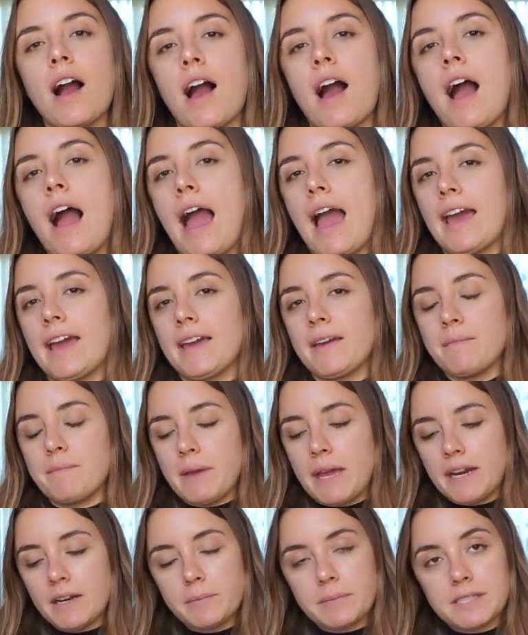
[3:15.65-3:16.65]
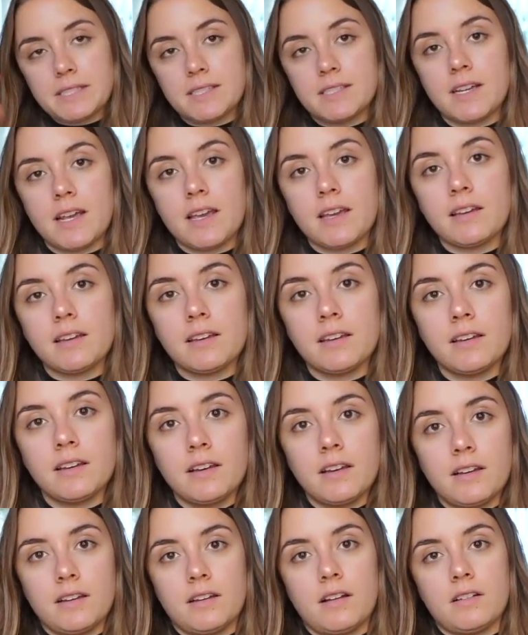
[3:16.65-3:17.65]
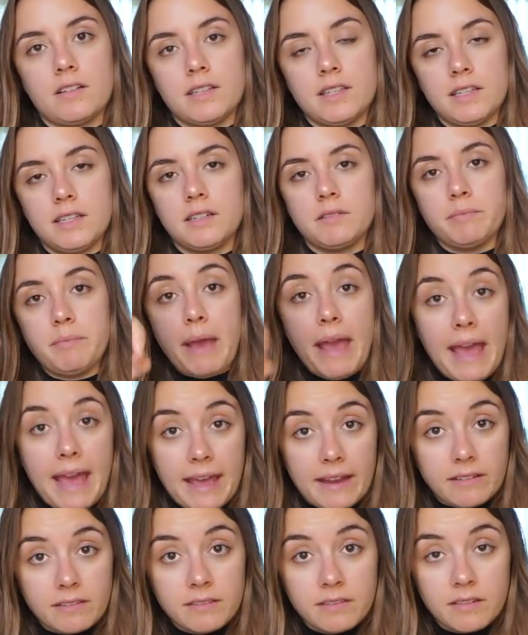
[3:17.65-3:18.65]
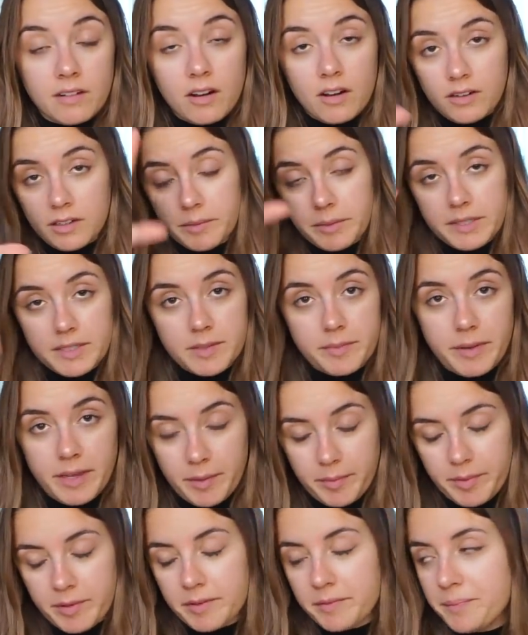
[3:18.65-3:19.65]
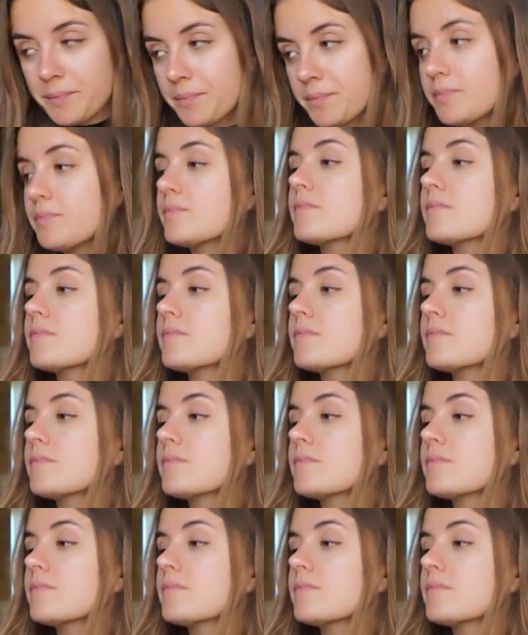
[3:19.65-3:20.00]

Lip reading: I made a mistake in pen on a piece of paper